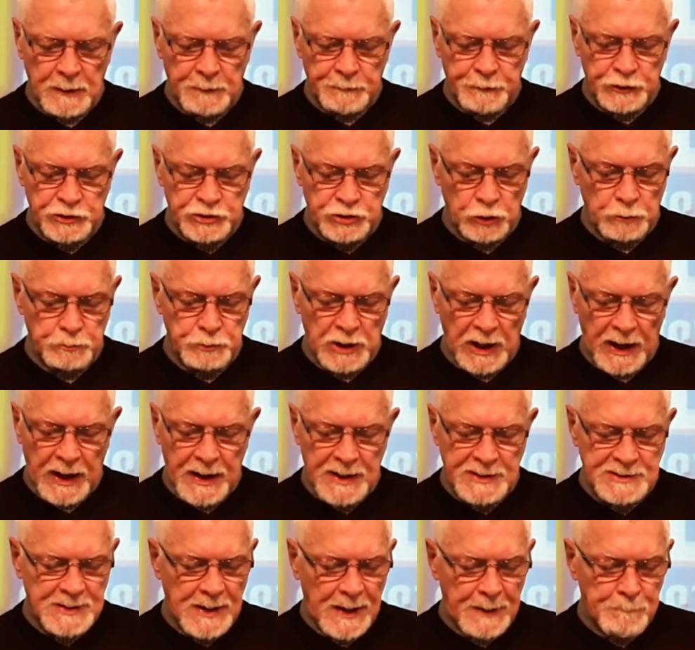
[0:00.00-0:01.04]
For some
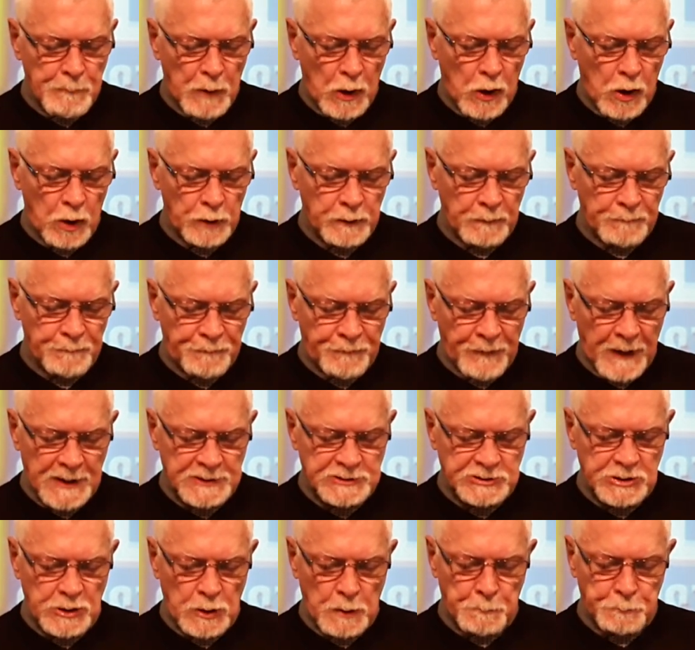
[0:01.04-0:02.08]
days I mourned and
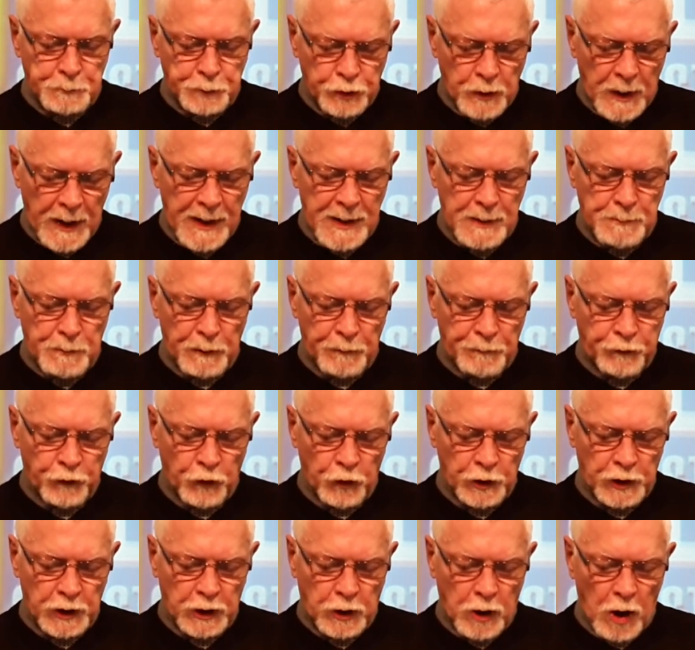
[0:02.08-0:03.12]
fasted and prayed
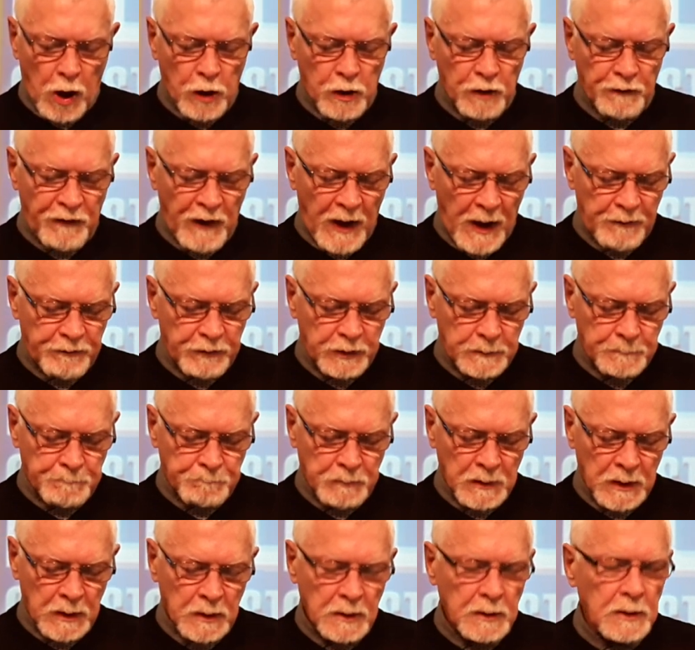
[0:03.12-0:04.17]
before the God of heaven."
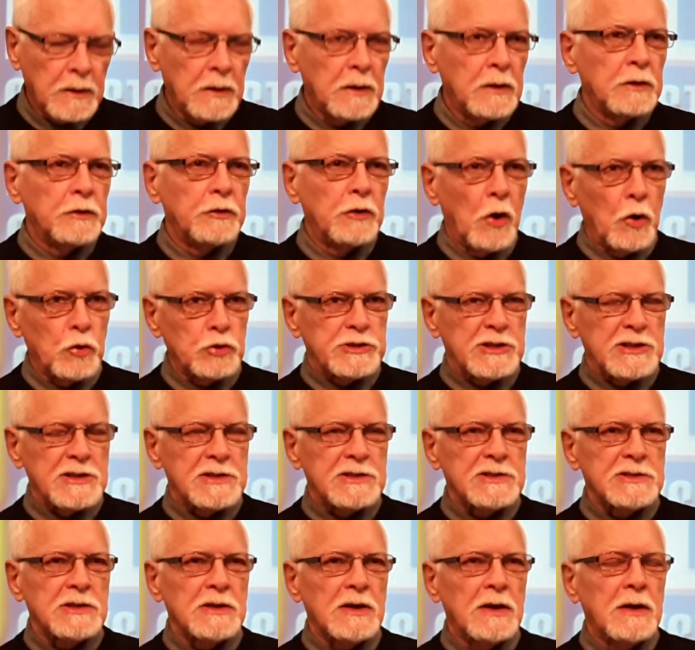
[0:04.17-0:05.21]

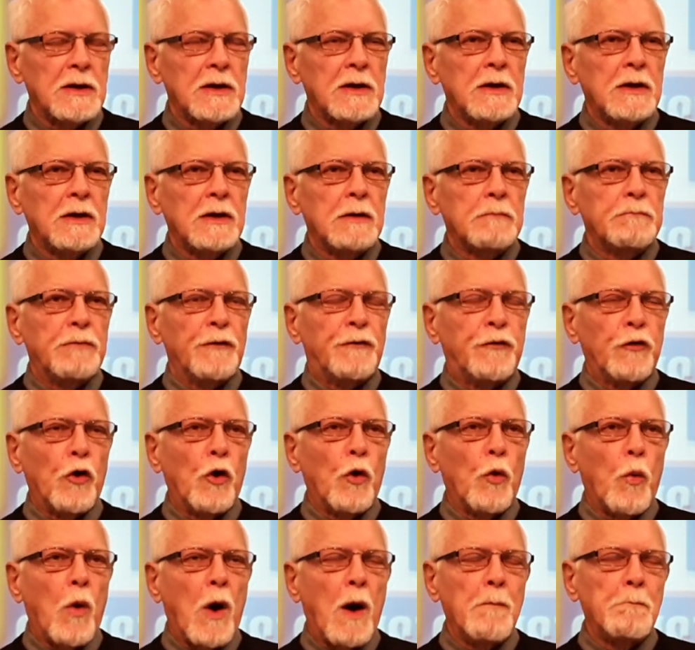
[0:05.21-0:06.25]
Notice,
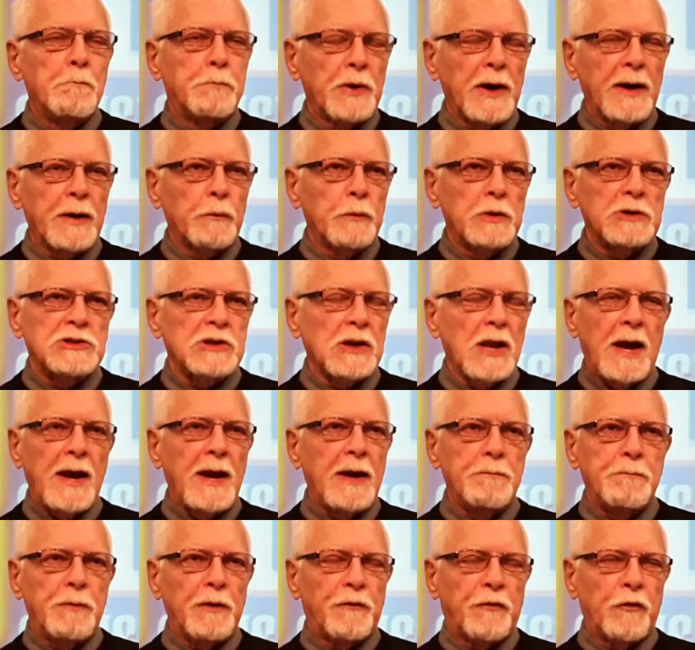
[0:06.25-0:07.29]
before one brick was
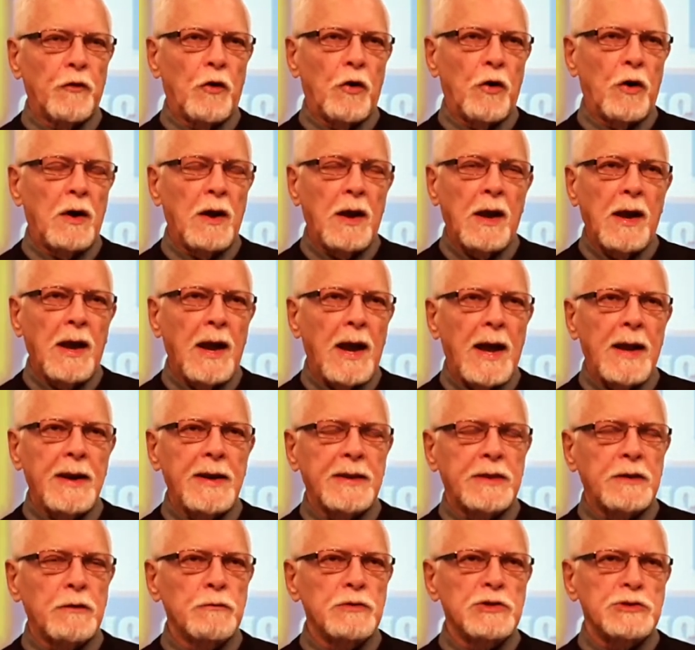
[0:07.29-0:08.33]
laid, before
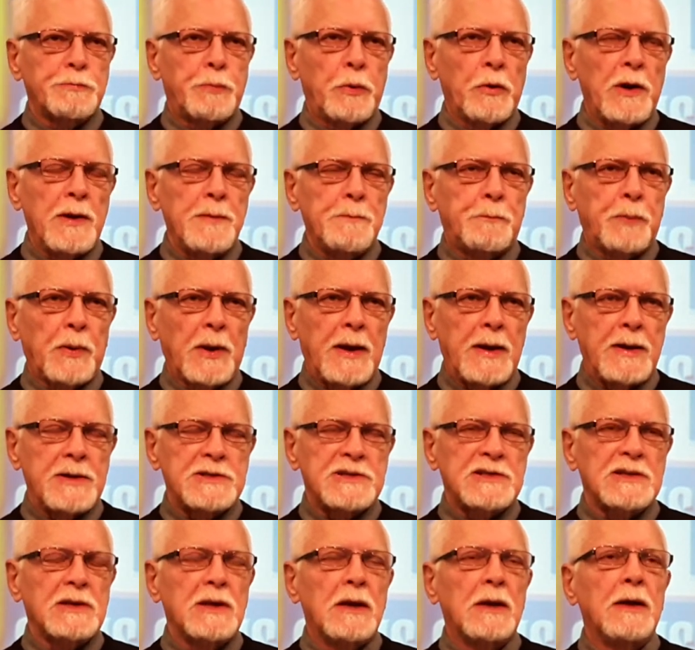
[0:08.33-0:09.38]
anything was put in
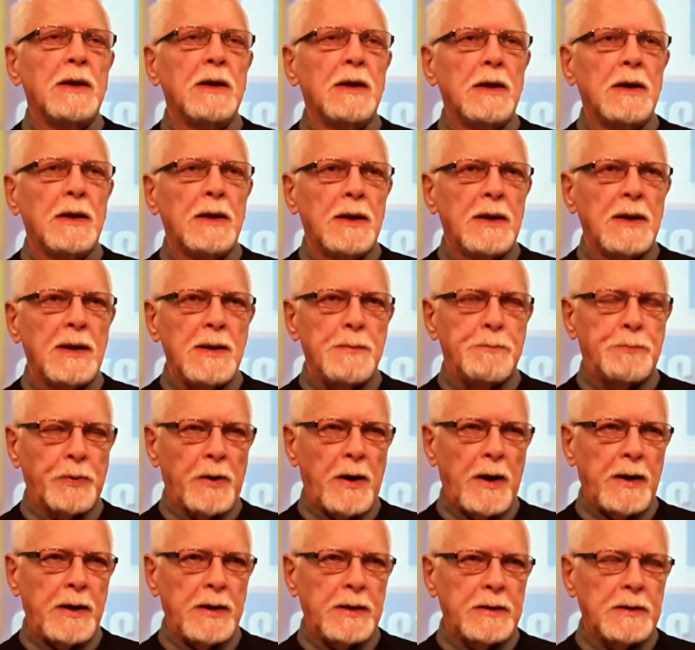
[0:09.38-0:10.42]
place, he
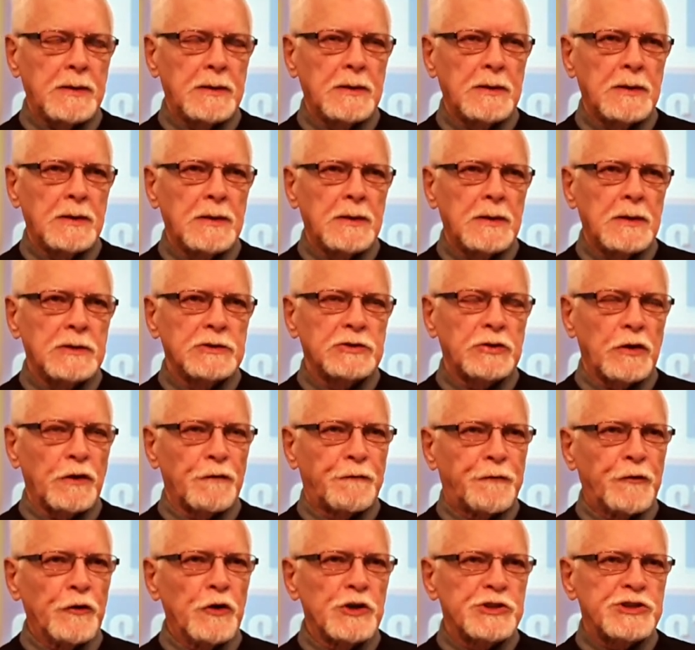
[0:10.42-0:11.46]
prayed. So the
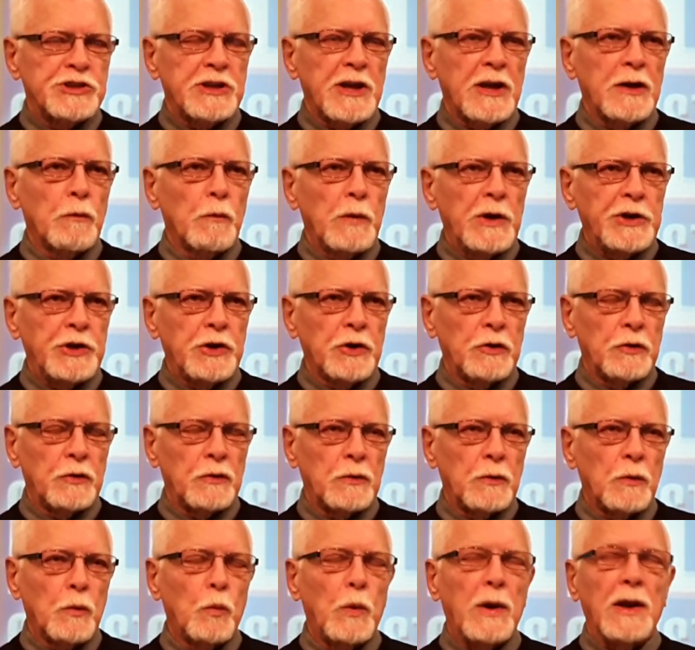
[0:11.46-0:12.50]
first thing we
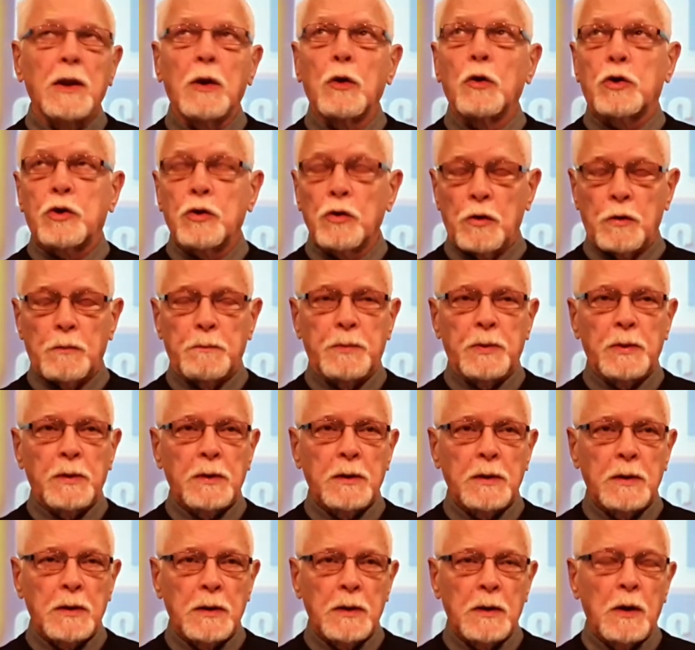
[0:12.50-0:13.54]
do, we look up,
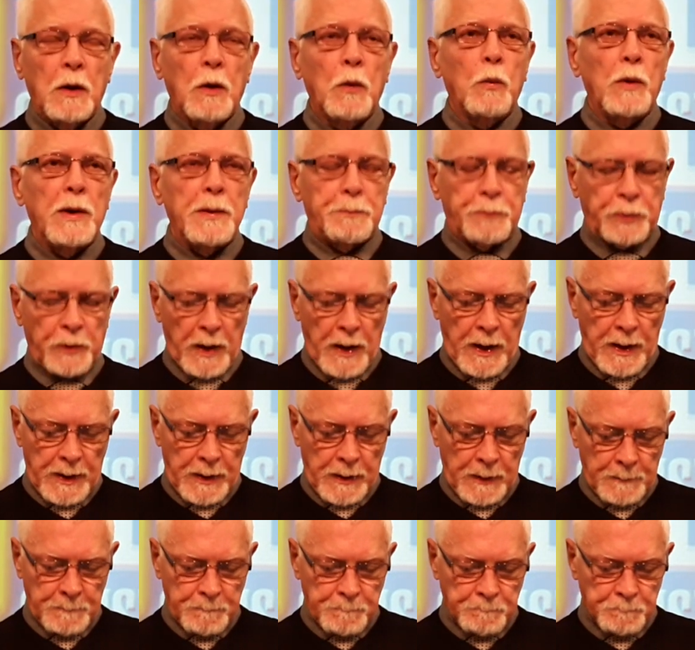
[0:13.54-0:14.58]
we pray.